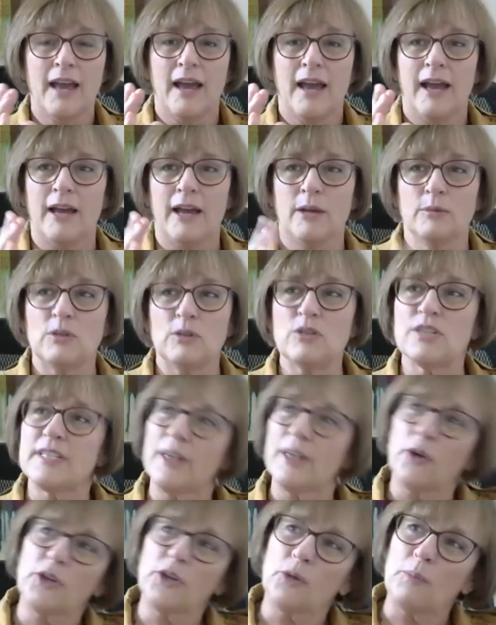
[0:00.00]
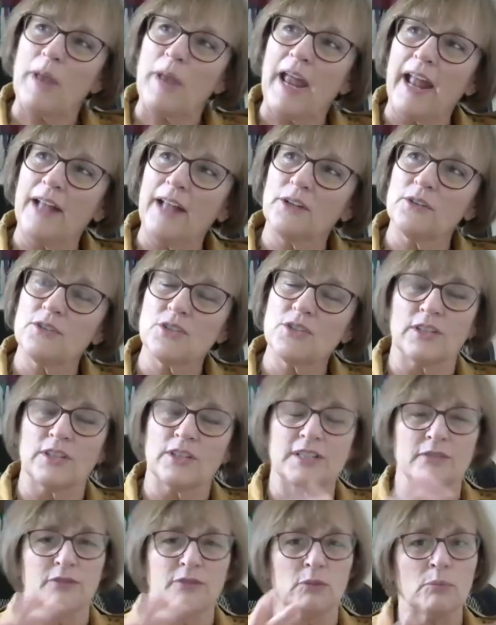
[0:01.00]
Um, you sell your patterns on
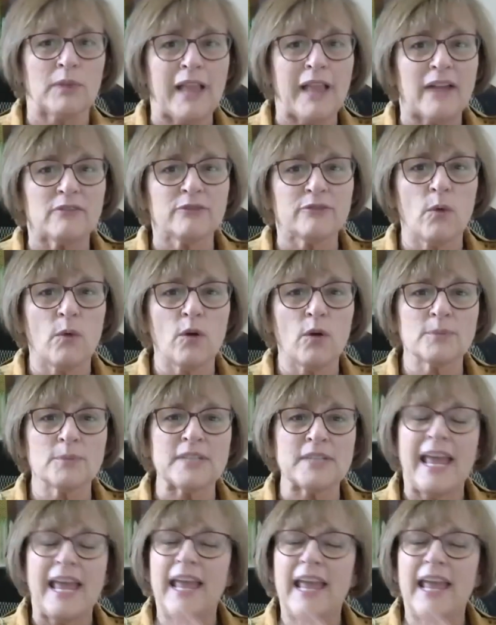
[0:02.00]
different platforms.